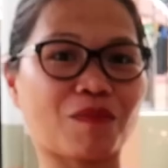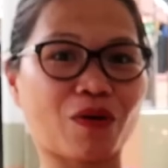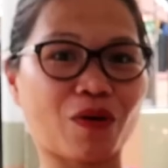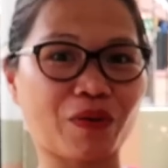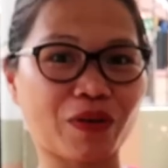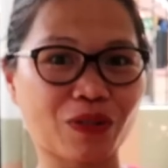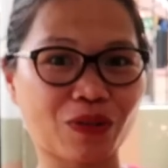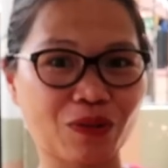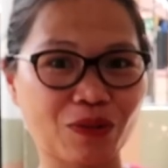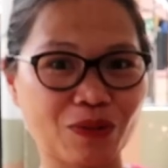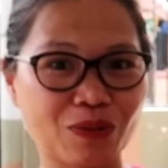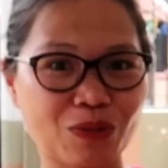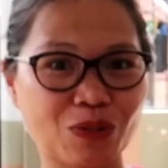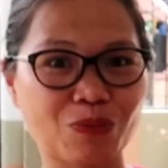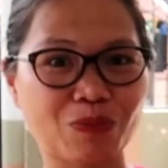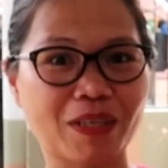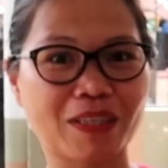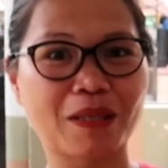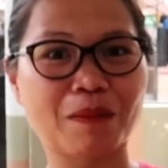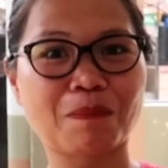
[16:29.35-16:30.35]
going to
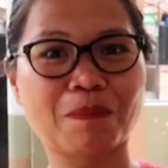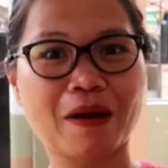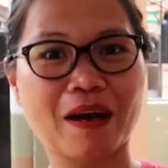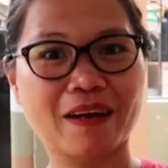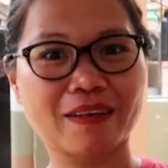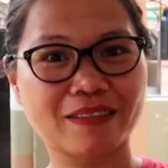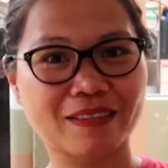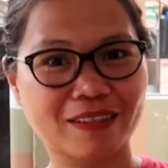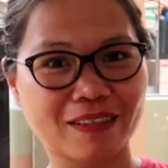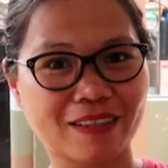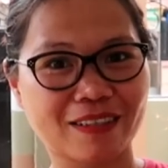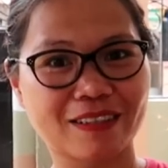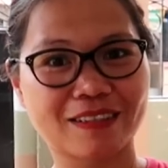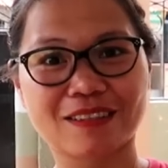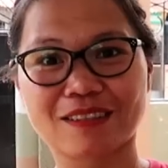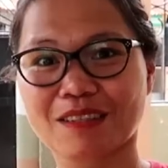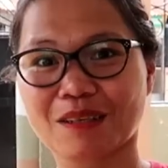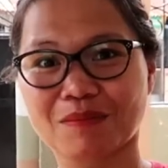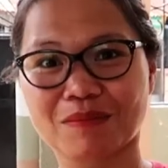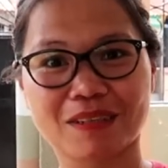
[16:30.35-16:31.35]
use my
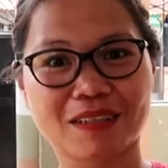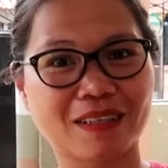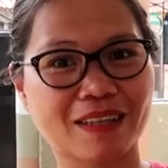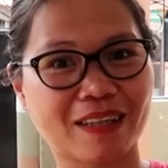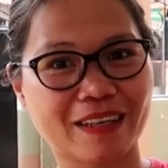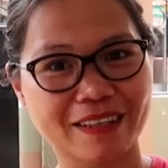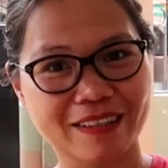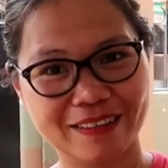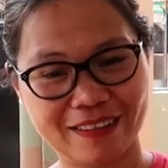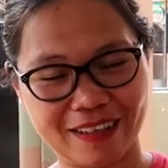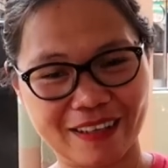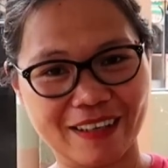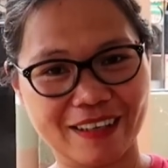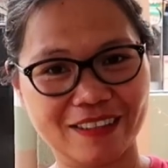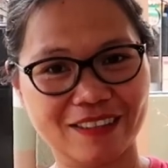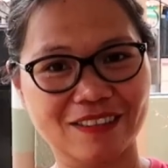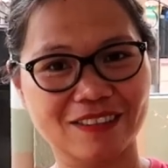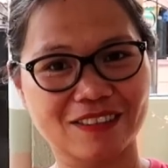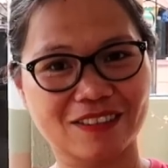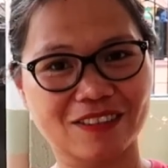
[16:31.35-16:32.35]
deposit, something like
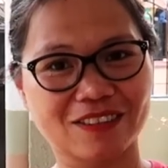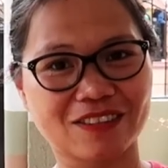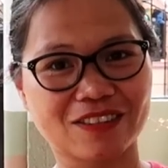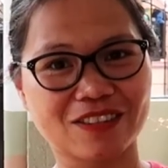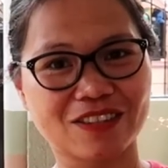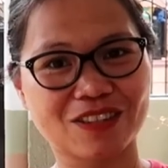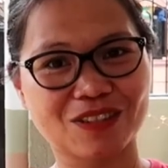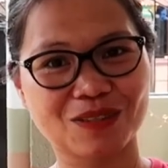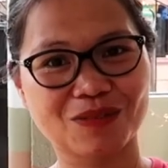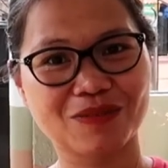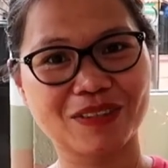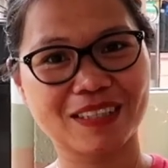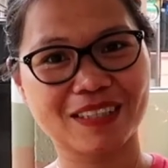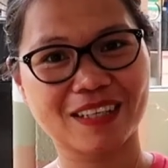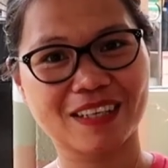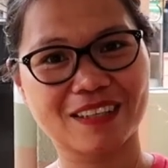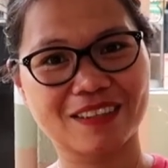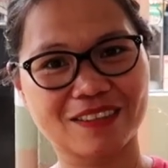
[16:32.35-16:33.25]
that, There's too many,